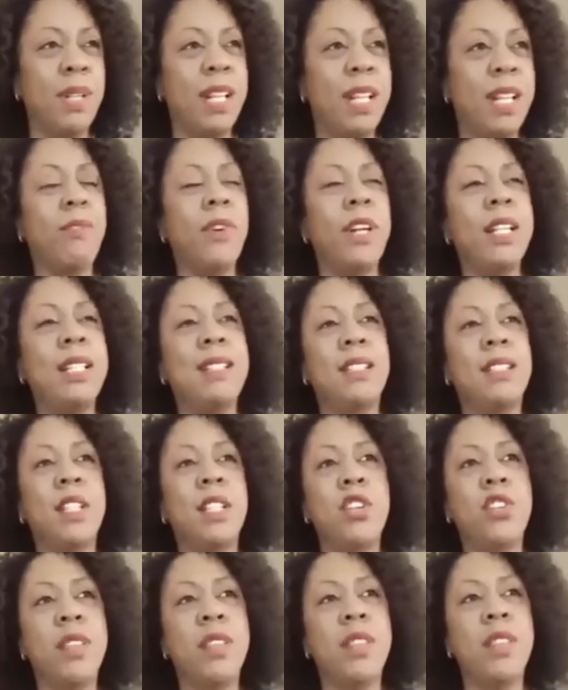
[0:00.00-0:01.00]
And every
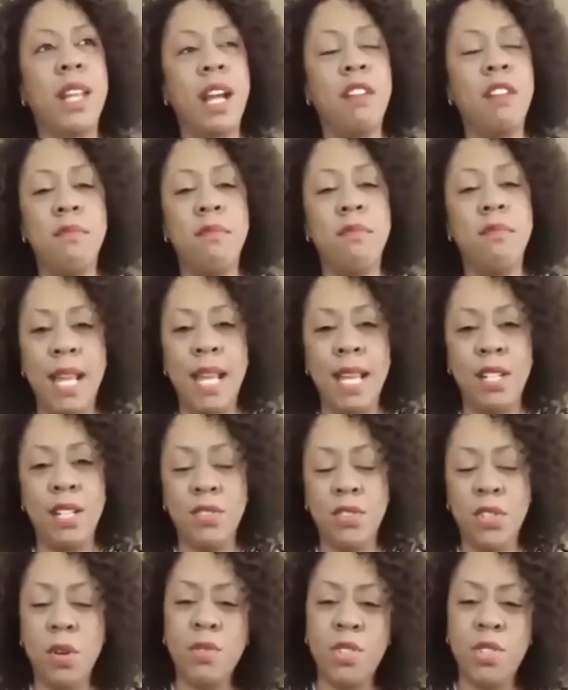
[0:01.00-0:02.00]
decision that I've made
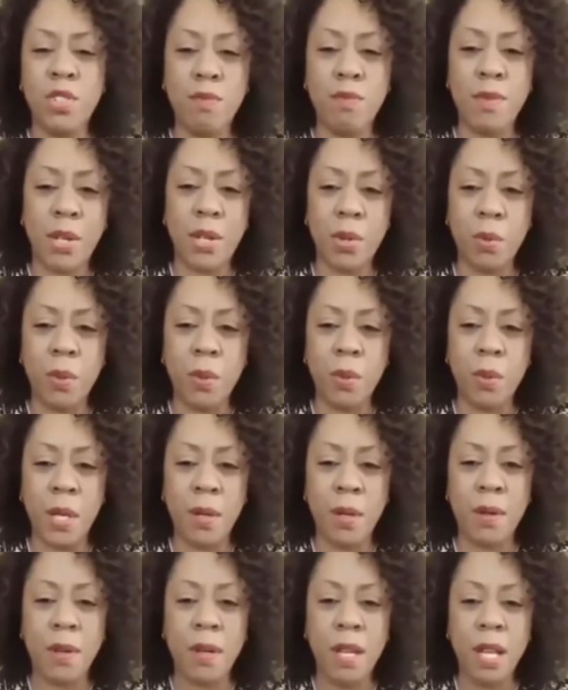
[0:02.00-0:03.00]
in terms of my
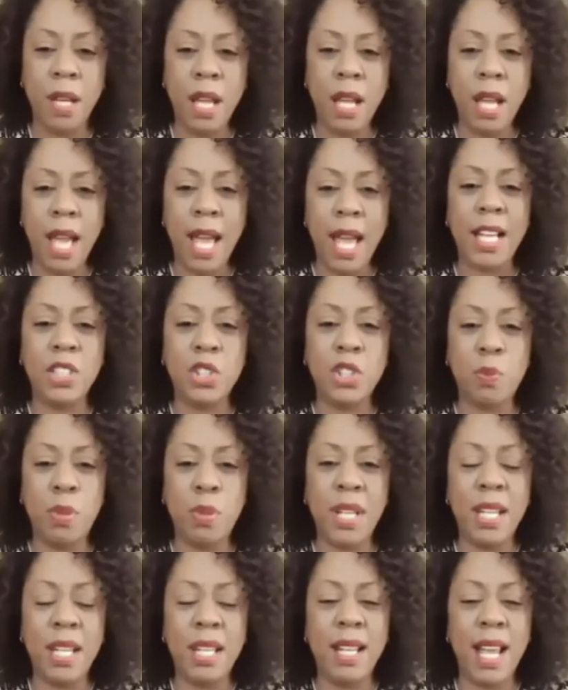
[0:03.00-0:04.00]
career has
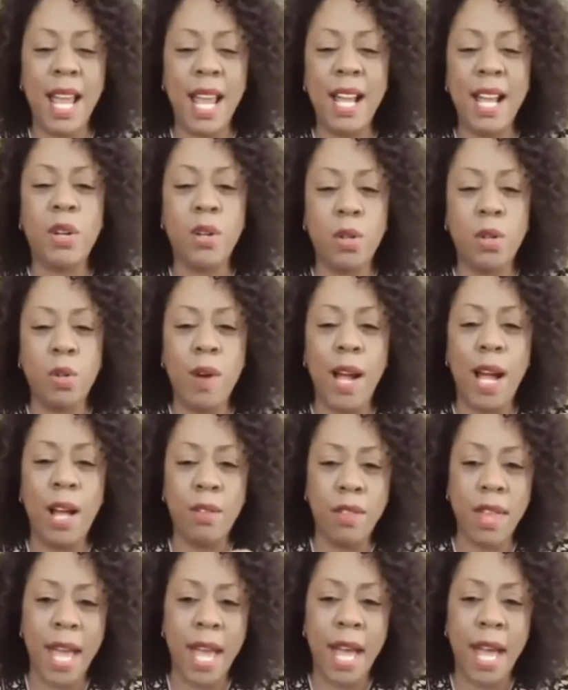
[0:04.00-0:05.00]
been anchored
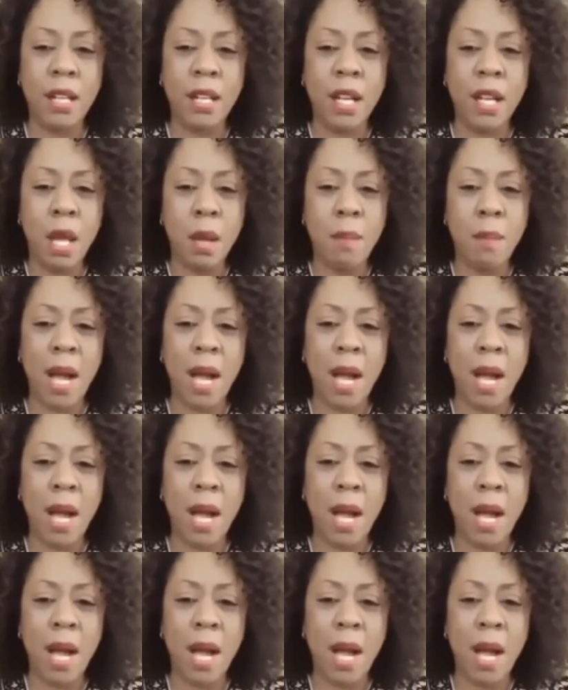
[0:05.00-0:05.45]
around that.